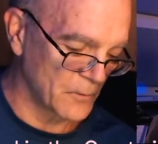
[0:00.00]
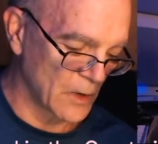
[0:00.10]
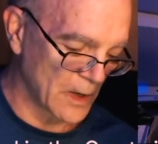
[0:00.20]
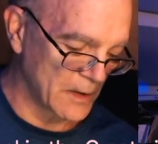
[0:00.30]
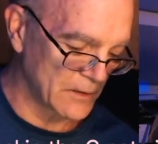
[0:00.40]

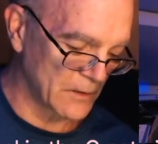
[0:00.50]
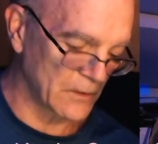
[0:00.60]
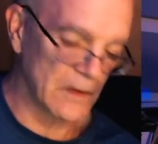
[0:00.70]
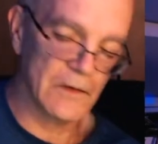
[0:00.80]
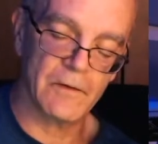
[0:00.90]
when I hit
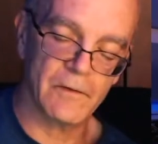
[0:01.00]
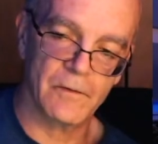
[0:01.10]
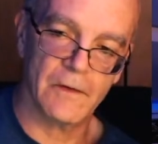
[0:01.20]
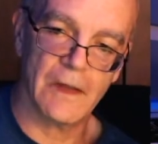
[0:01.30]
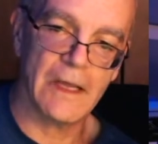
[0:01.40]
this E
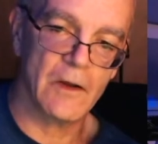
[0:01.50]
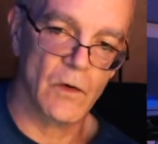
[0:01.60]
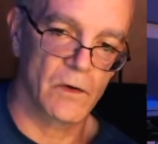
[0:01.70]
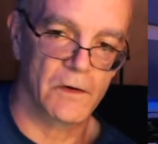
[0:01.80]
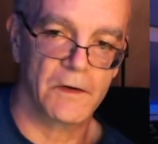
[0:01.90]

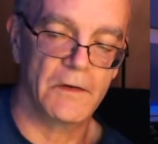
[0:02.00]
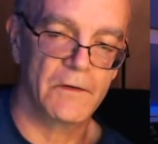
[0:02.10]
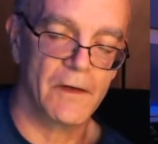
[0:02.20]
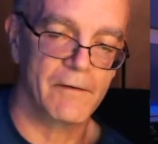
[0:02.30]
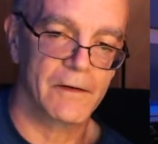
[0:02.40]
chord or
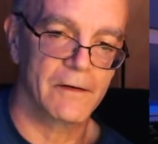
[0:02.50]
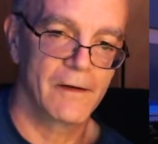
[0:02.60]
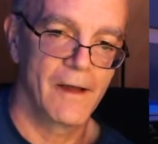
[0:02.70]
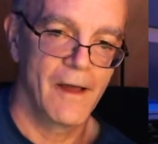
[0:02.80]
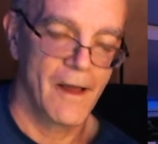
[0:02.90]

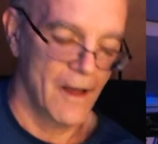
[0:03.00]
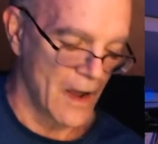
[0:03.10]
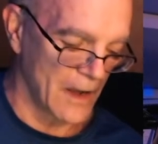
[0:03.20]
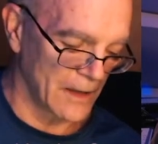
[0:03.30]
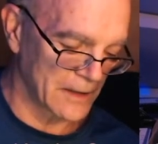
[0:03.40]

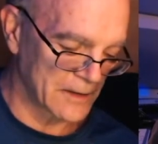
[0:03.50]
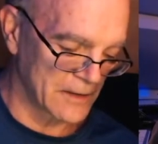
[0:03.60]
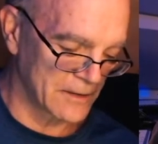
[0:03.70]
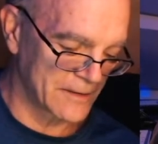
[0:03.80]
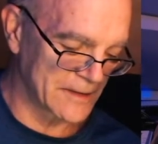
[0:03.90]
E7, I like
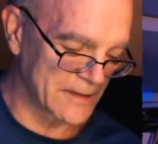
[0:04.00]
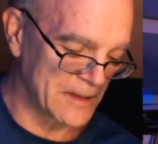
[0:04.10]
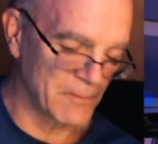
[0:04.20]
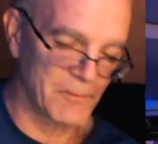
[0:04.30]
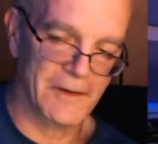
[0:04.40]
to
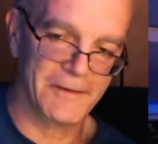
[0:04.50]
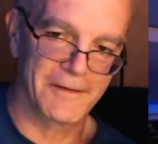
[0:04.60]
skip this